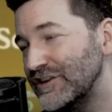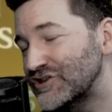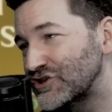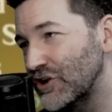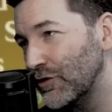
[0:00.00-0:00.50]

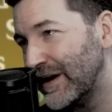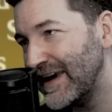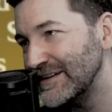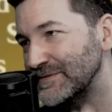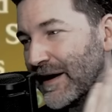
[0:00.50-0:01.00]
this
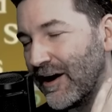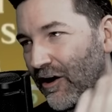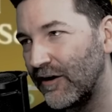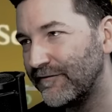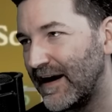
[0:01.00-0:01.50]
showcase, my
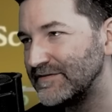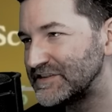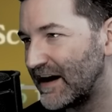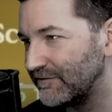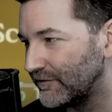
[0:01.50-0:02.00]
R5
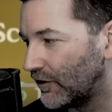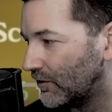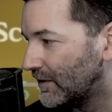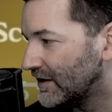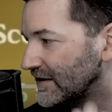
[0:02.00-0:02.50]
Staff of
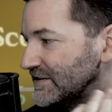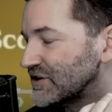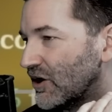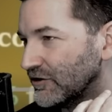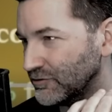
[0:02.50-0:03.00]
Homa is
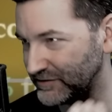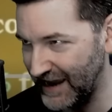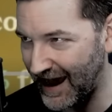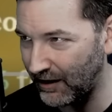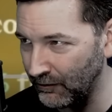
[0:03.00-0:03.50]
on Hu
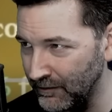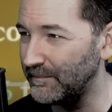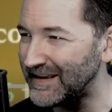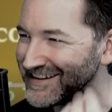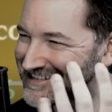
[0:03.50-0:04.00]
Tao
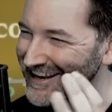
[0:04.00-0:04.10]
because